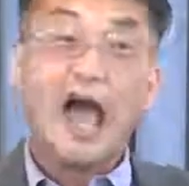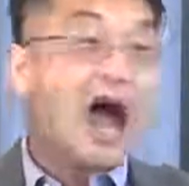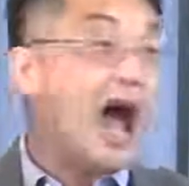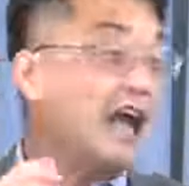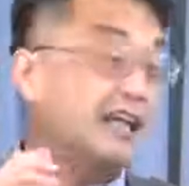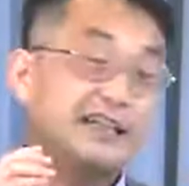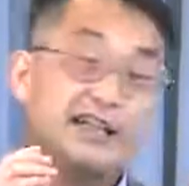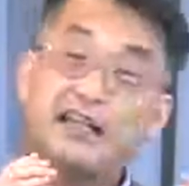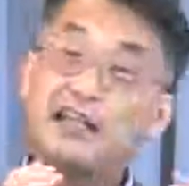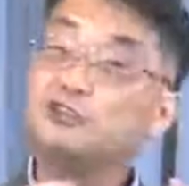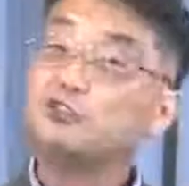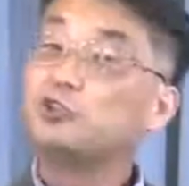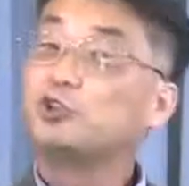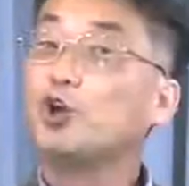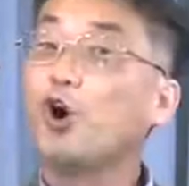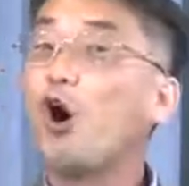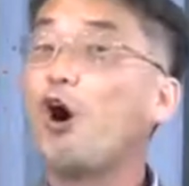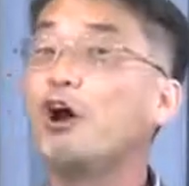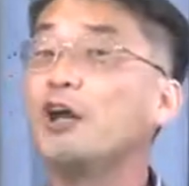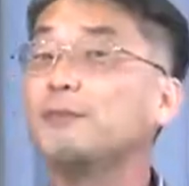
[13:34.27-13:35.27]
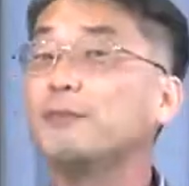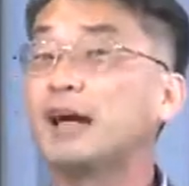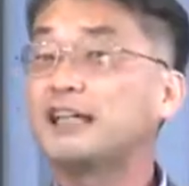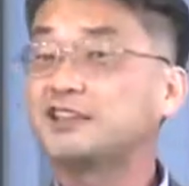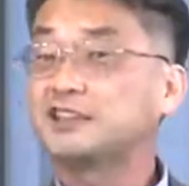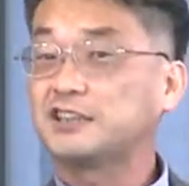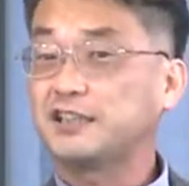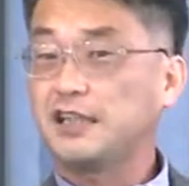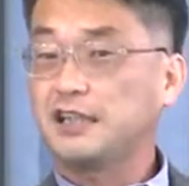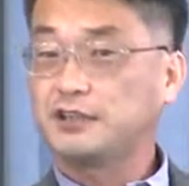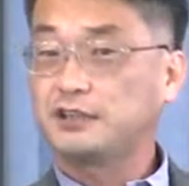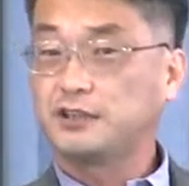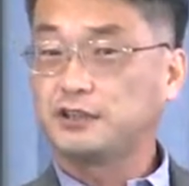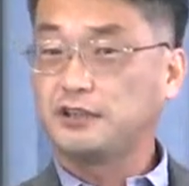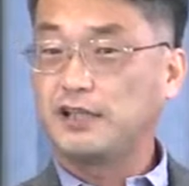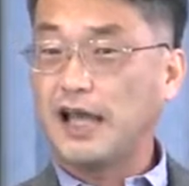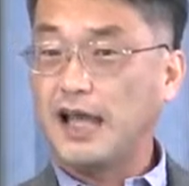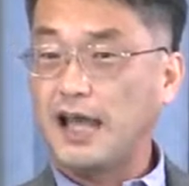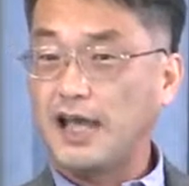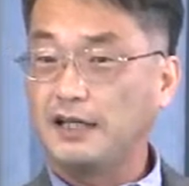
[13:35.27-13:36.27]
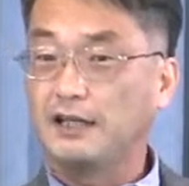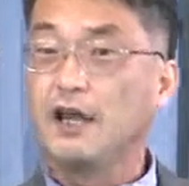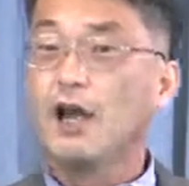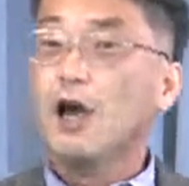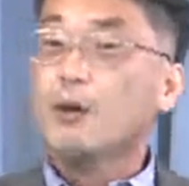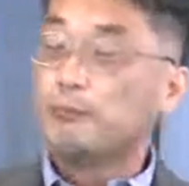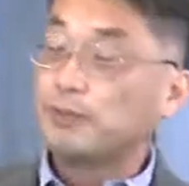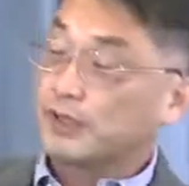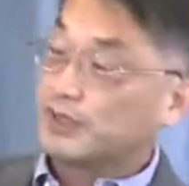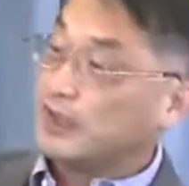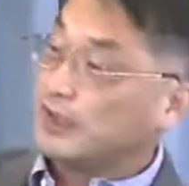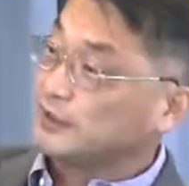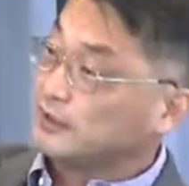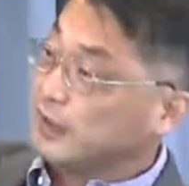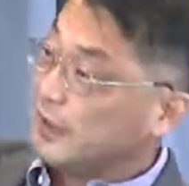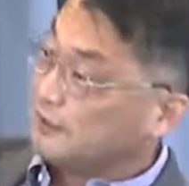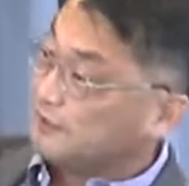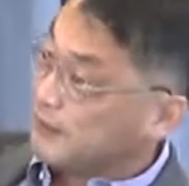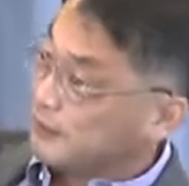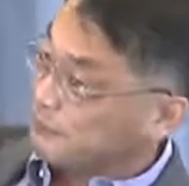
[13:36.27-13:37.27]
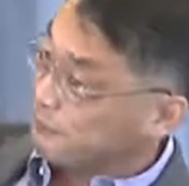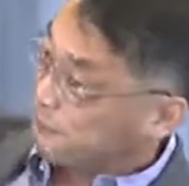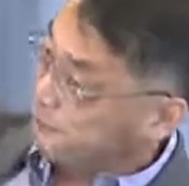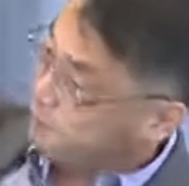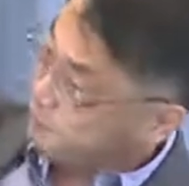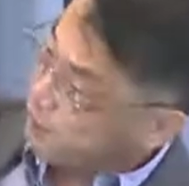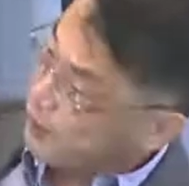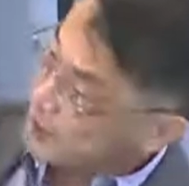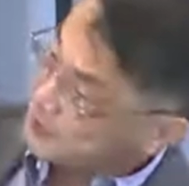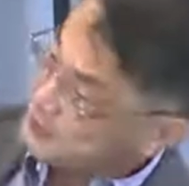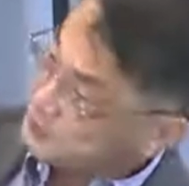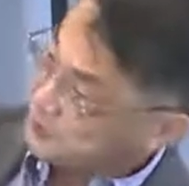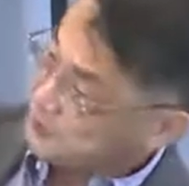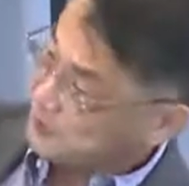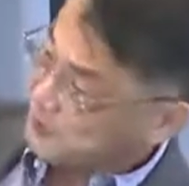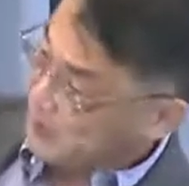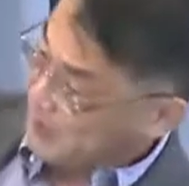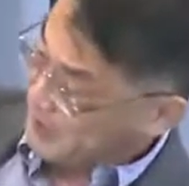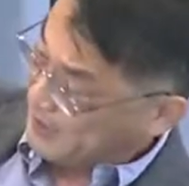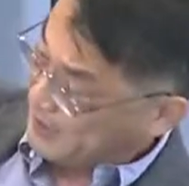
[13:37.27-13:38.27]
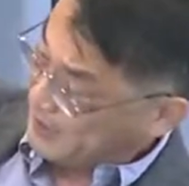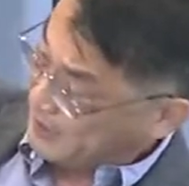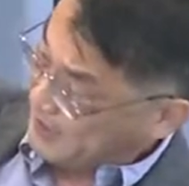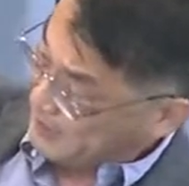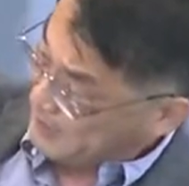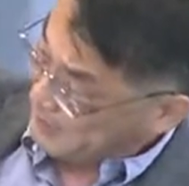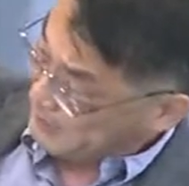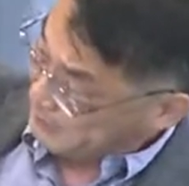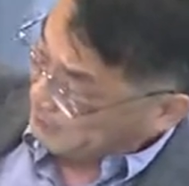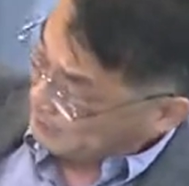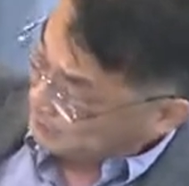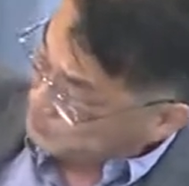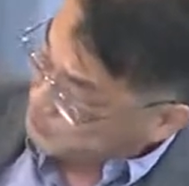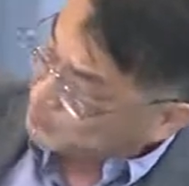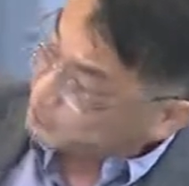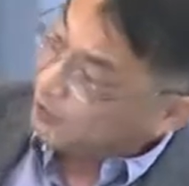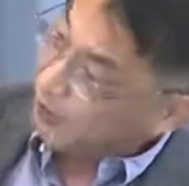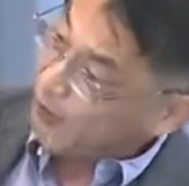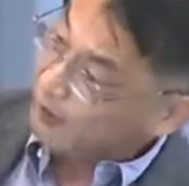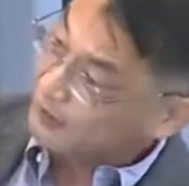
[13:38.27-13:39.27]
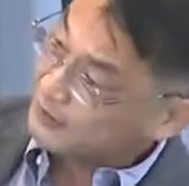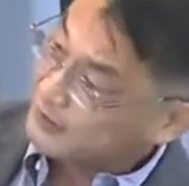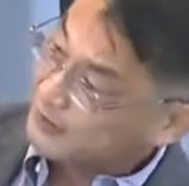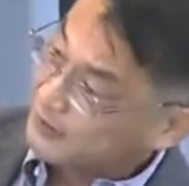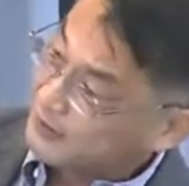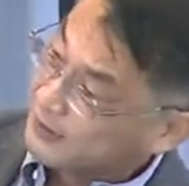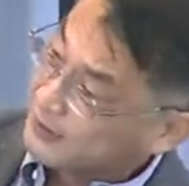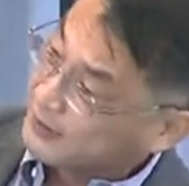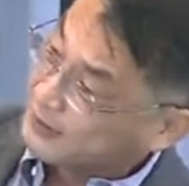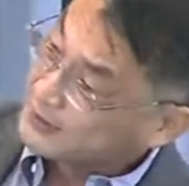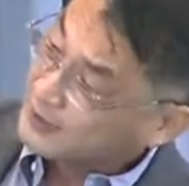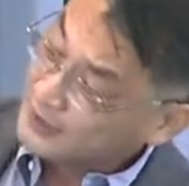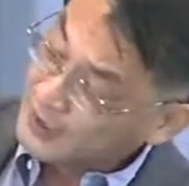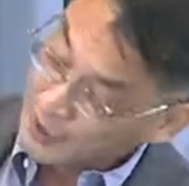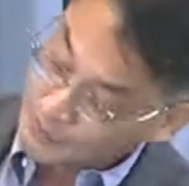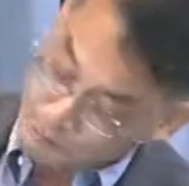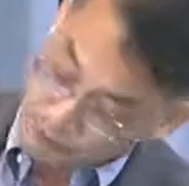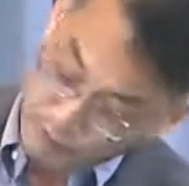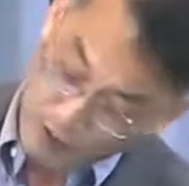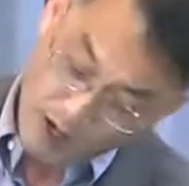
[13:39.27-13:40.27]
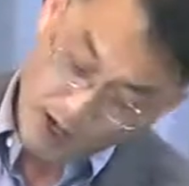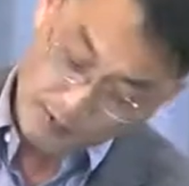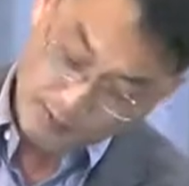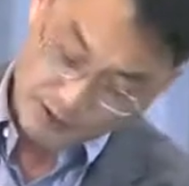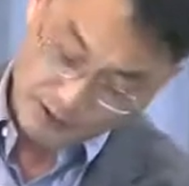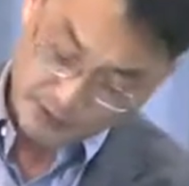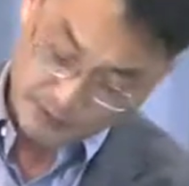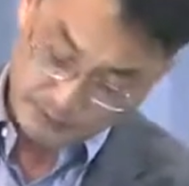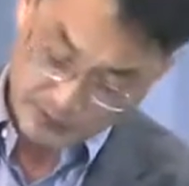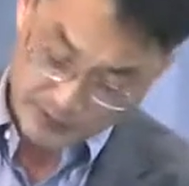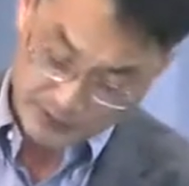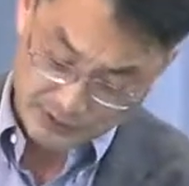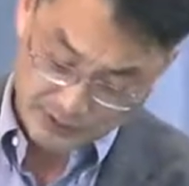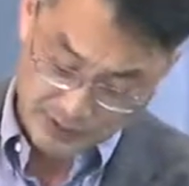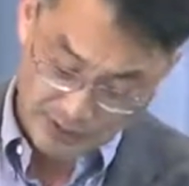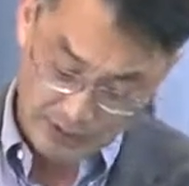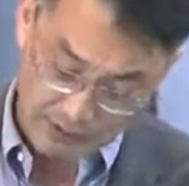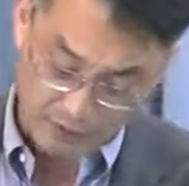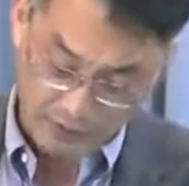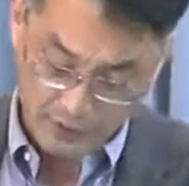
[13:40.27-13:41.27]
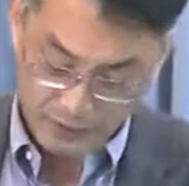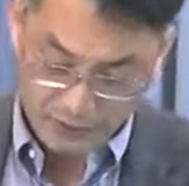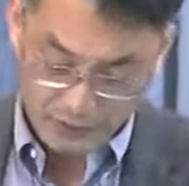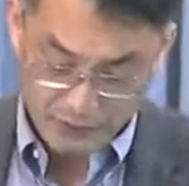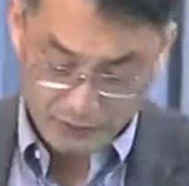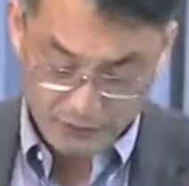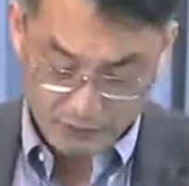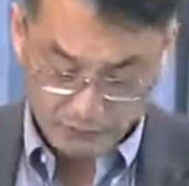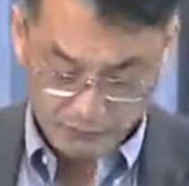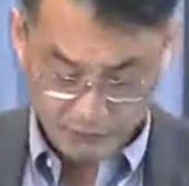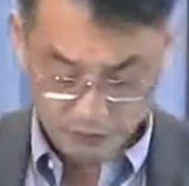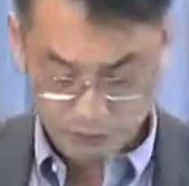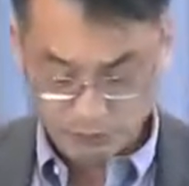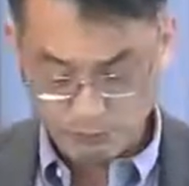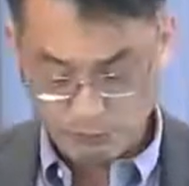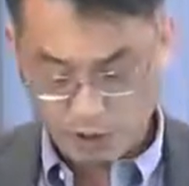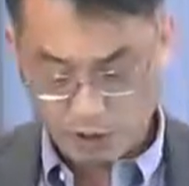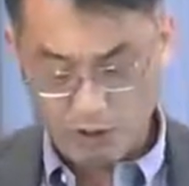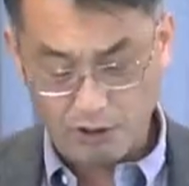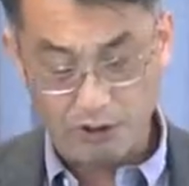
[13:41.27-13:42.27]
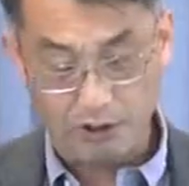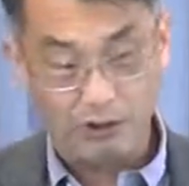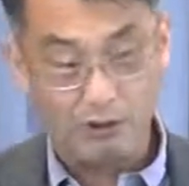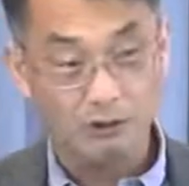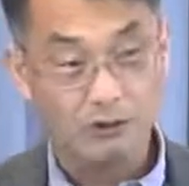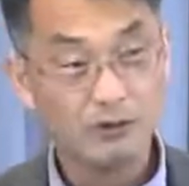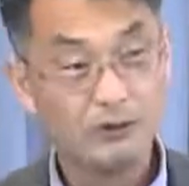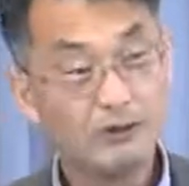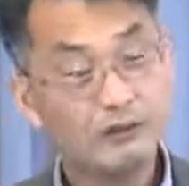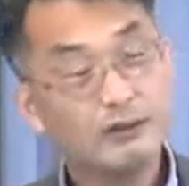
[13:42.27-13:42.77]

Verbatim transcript: I can enjoy my sin today because I have the fresh start that I promised myself for tomorrow.